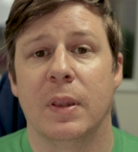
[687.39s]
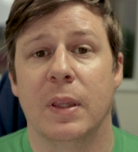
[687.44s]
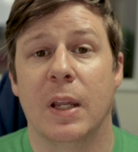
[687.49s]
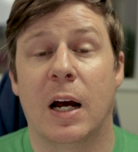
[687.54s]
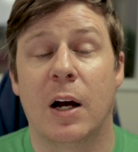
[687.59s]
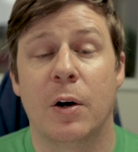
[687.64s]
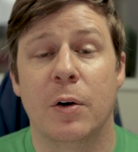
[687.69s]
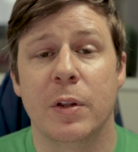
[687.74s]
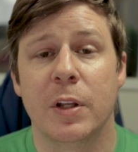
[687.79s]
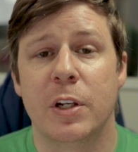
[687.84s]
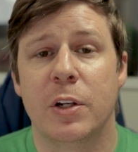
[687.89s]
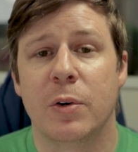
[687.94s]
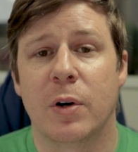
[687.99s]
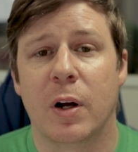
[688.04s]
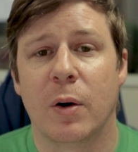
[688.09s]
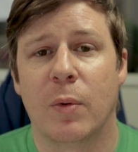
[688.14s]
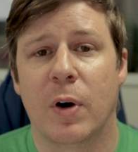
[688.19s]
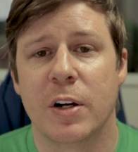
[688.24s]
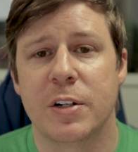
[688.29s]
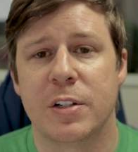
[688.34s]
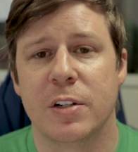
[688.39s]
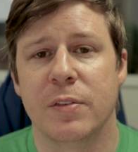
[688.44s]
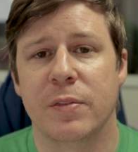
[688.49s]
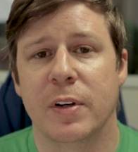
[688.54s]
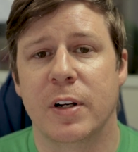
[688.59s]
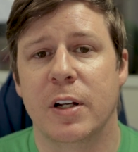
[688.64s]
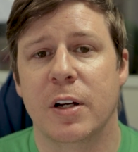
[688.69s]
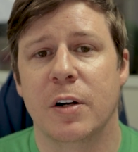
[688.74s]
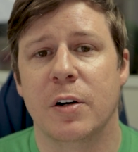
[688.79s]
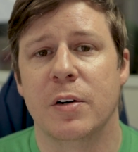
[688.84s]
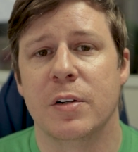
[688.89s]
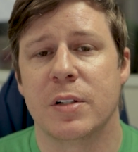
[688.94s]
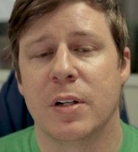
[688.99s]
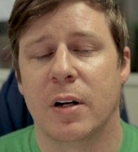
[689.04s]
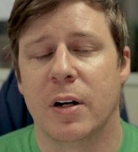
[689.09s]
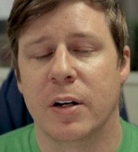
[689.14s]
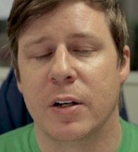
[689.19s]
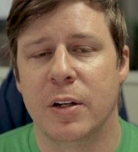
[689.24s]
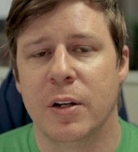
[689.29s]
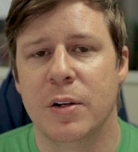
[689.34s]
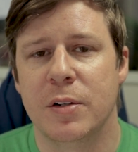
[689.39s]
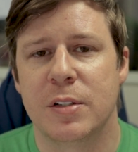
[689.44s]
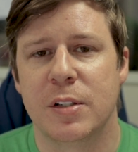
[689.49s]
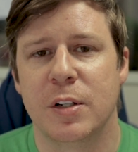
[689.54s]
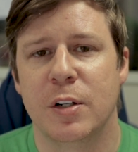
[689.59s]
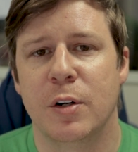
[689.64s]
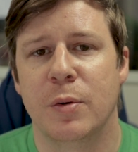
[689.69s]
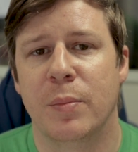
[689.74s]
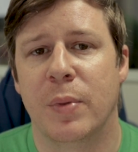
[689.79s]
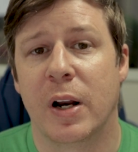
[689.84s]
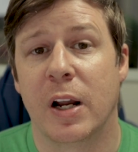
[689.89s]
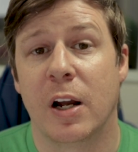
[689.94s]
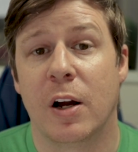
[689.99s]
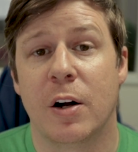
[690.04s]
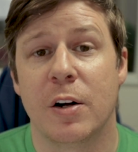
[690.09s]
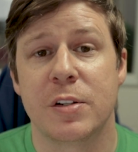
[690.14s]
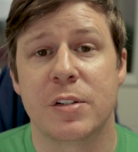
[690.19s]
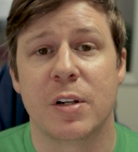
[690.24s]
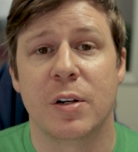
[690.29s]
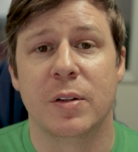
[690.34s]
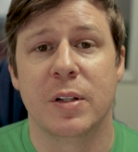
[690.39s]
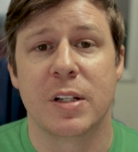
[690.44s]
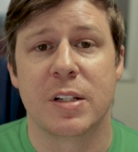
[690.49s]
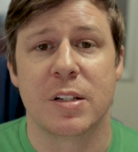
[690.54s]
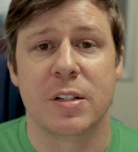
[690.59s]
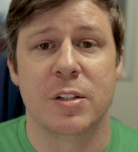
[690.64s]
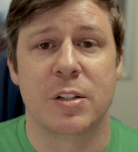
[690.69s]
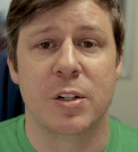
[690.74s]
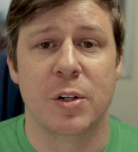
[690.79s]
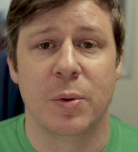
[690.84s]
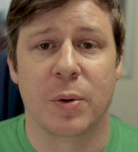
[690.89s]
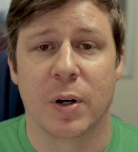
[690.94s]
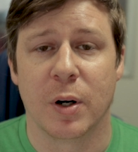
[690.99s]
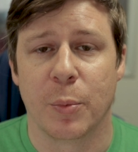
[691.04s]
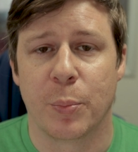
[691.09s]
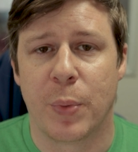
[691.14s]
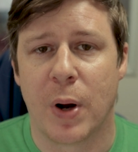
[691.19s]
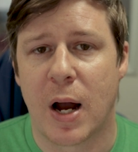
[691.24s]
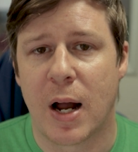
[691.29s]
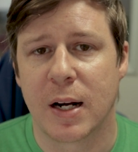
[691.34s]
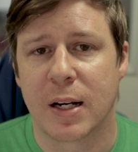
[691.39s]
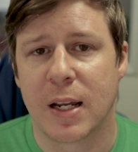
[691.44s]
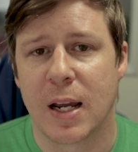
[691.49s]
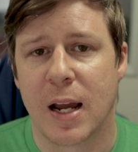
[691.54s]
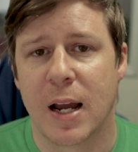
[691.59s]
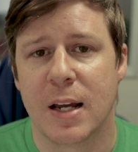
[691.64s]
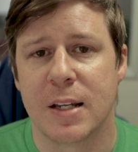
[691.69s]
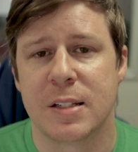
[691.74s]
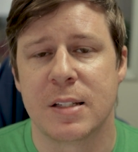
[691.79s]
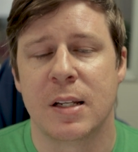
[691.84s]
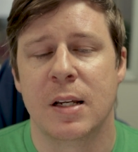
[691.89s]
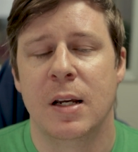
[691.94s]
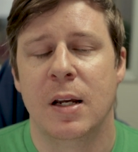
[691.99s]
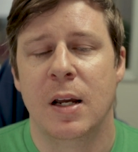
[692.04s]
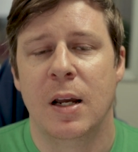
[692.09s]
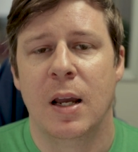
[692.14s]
Not only do I watch her videos on YouTube, but I also listen to her podcast,